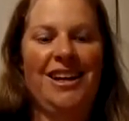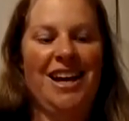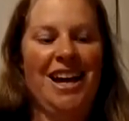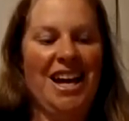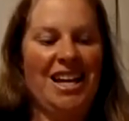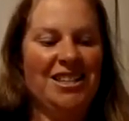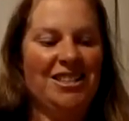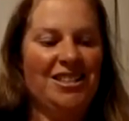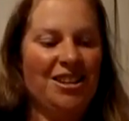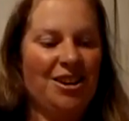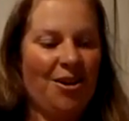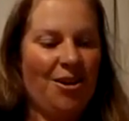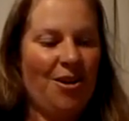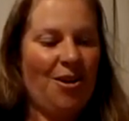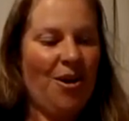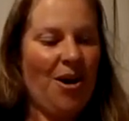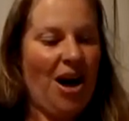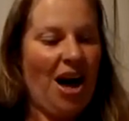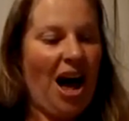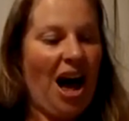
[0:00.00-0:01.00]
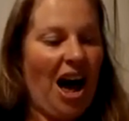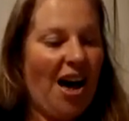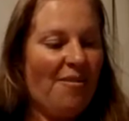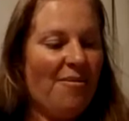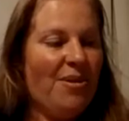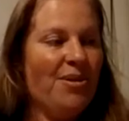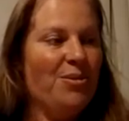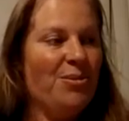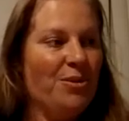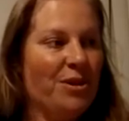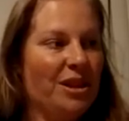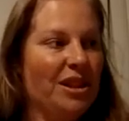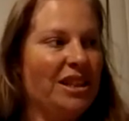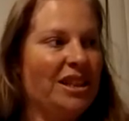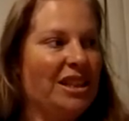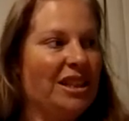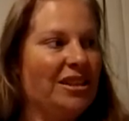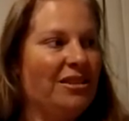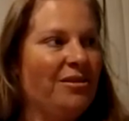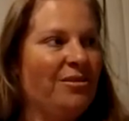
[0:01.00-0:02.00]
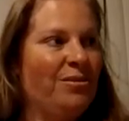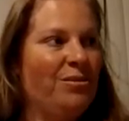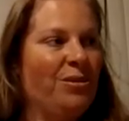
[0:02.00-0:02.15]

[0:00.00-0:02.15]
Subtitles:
And so I've been really,